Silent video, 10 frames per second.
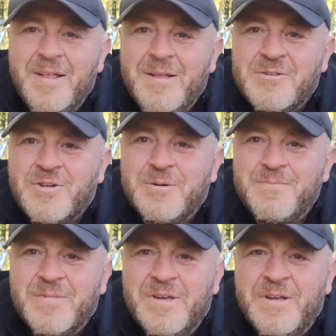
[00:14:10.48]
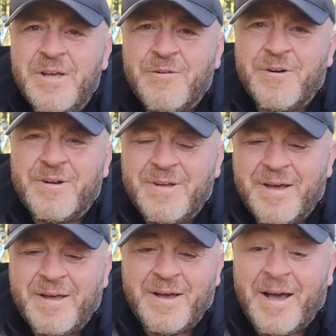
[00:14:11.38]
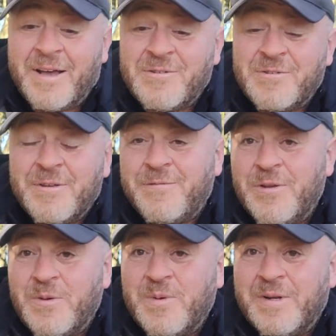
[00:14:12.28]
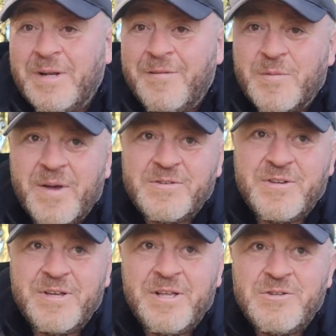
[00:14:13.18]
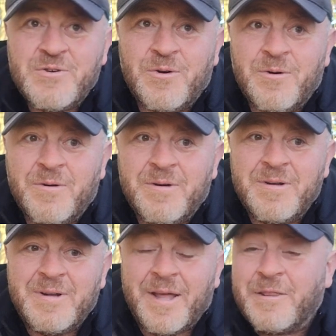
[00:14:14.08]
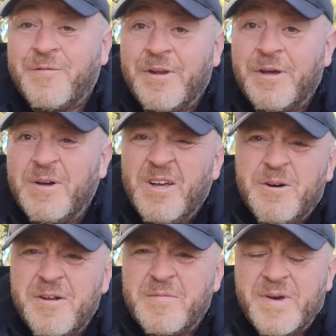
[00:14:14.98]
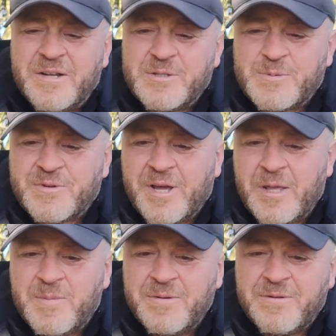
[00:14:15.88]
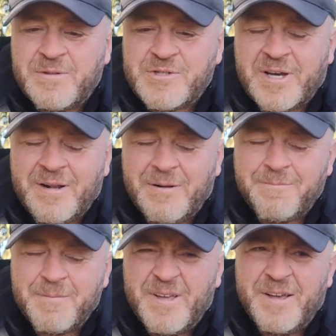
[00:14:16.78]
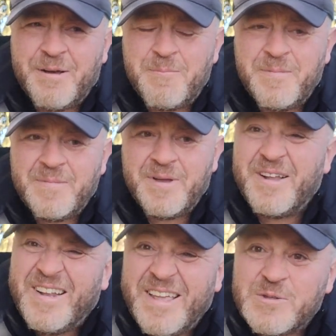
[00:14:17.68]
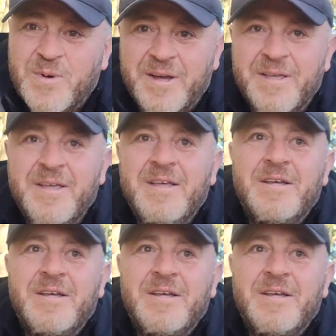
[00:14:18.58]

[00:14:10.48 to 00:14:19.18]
So earlier on, I asked if you would leave a message or like the video, or even better, subscribe to the channel. And here's why.